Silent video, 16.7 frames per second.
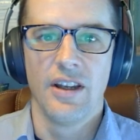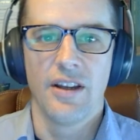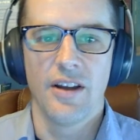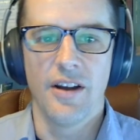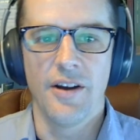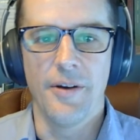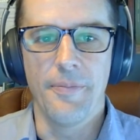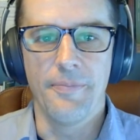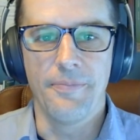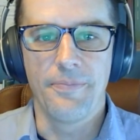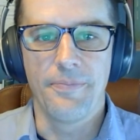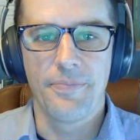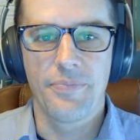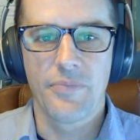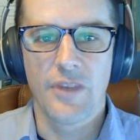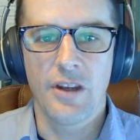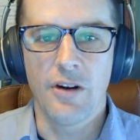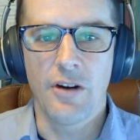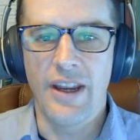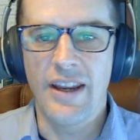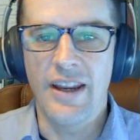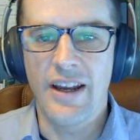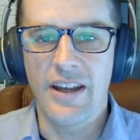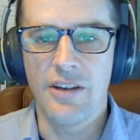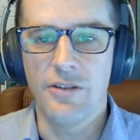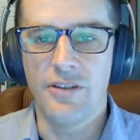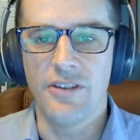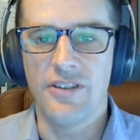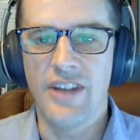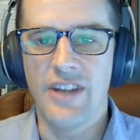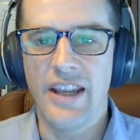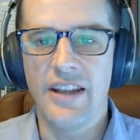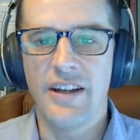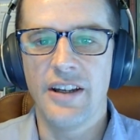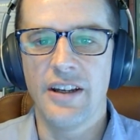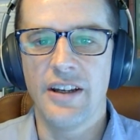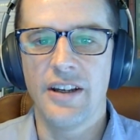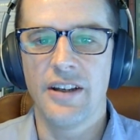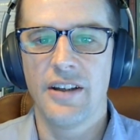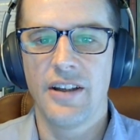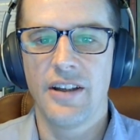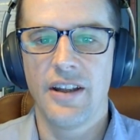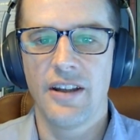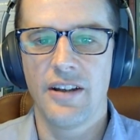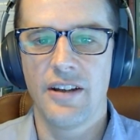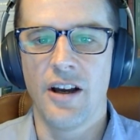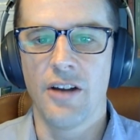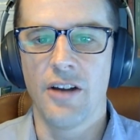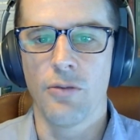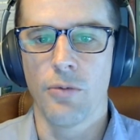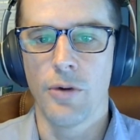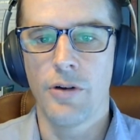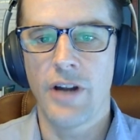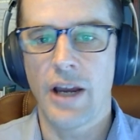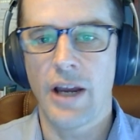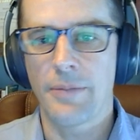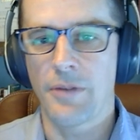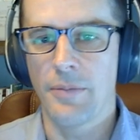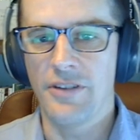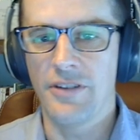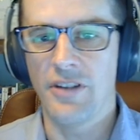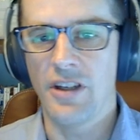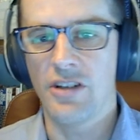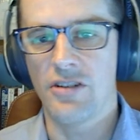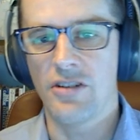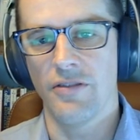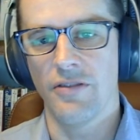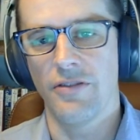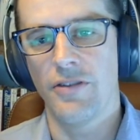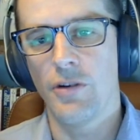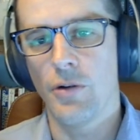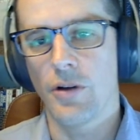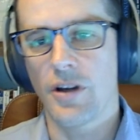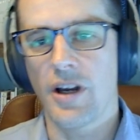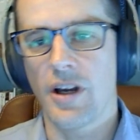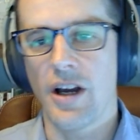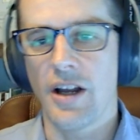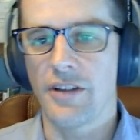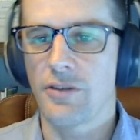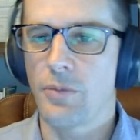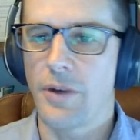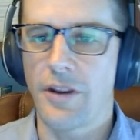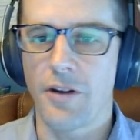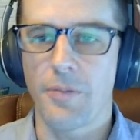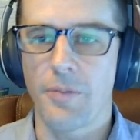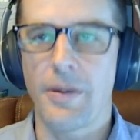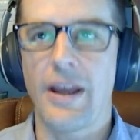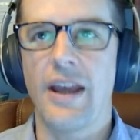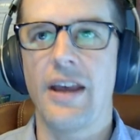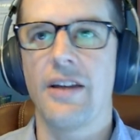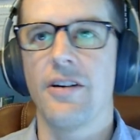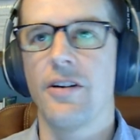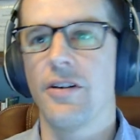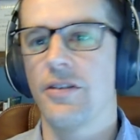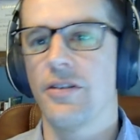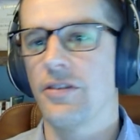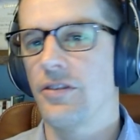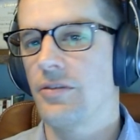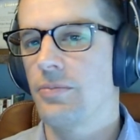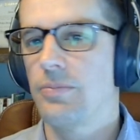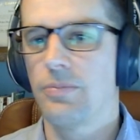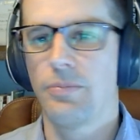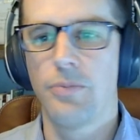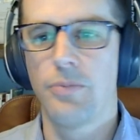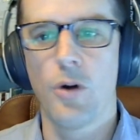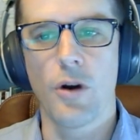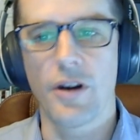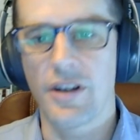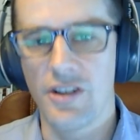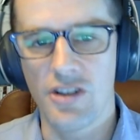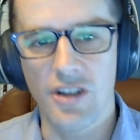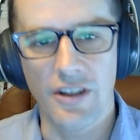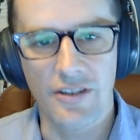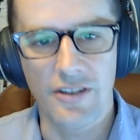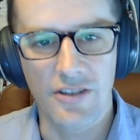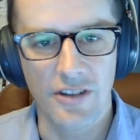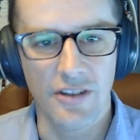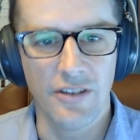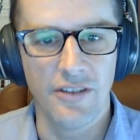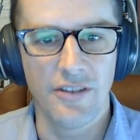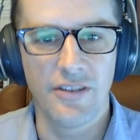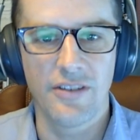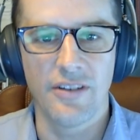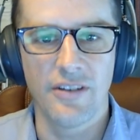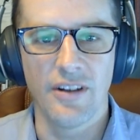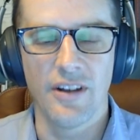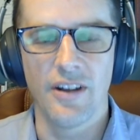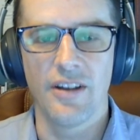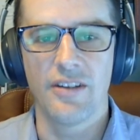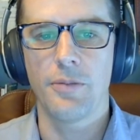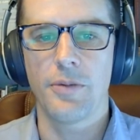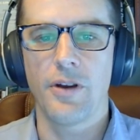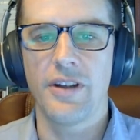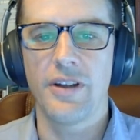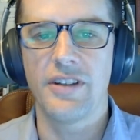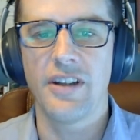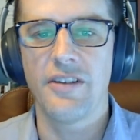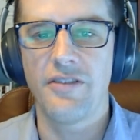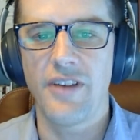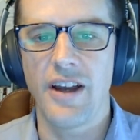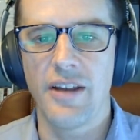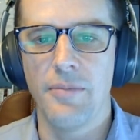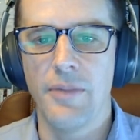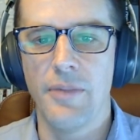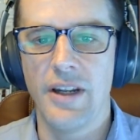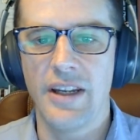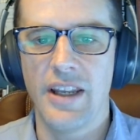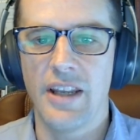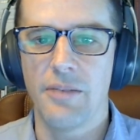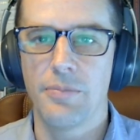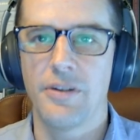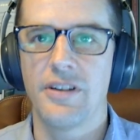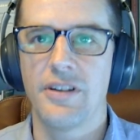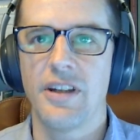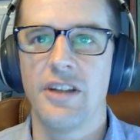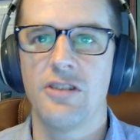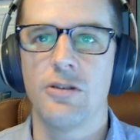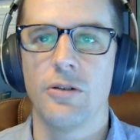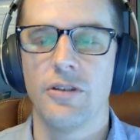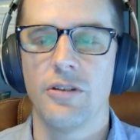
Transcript: AI uses data on route optimization, fuel costs, weather patterns, port congestions to help you identify and mitigate potential